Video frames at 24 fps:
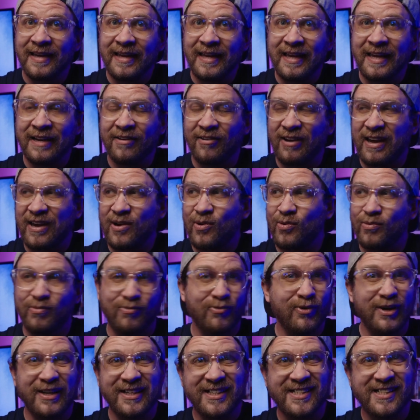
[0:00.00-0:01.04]
in like,
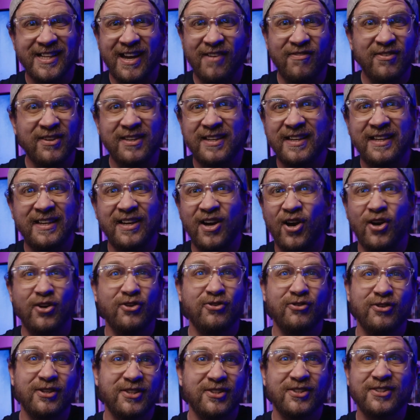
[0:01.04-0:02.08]
what,
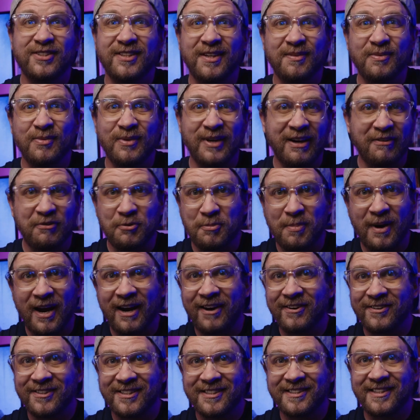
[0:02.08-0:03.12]
1700s or something, whenever
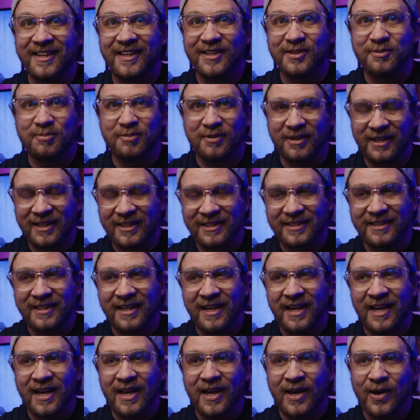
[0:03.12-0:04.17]
Pirates takes place,
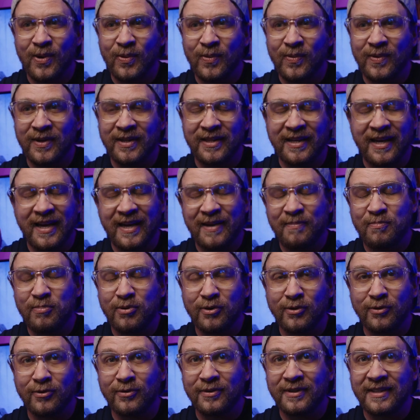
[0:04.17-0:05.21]
when they
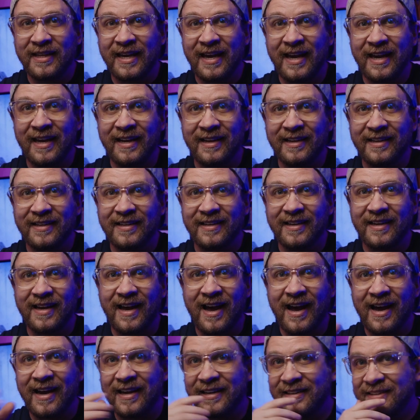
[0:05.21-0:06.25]
pulled that
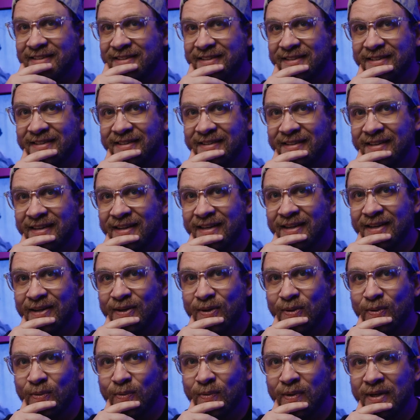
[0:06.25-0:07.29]
heist
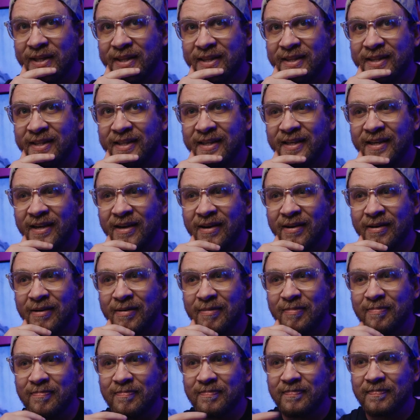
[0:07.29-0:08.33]
with the
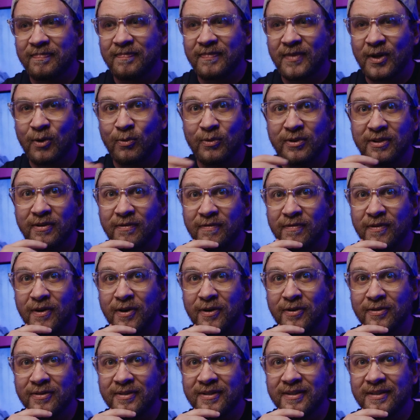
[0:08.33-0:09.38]

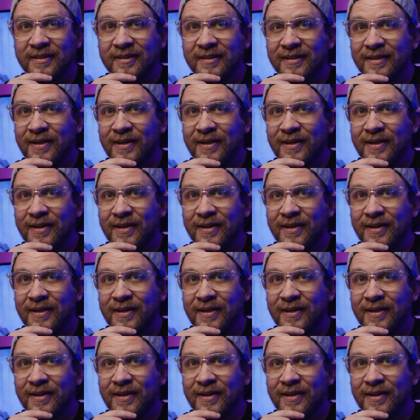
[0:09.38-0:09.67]
vault.